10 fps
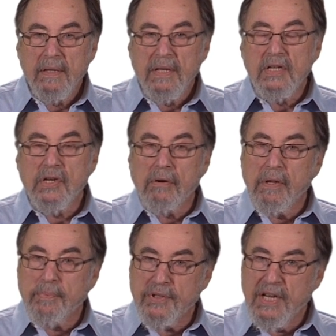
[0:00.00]
They
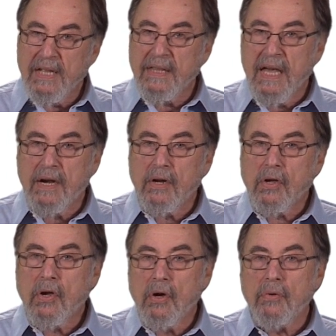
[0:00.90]
generally protect that in a
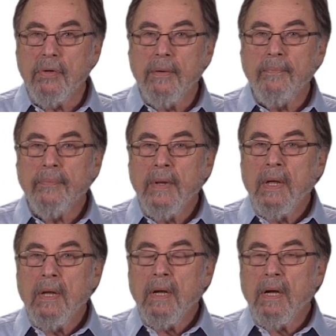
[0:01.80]
coat
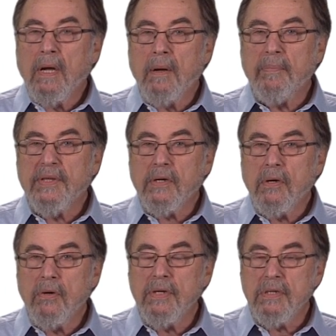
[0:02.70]
uh, but the code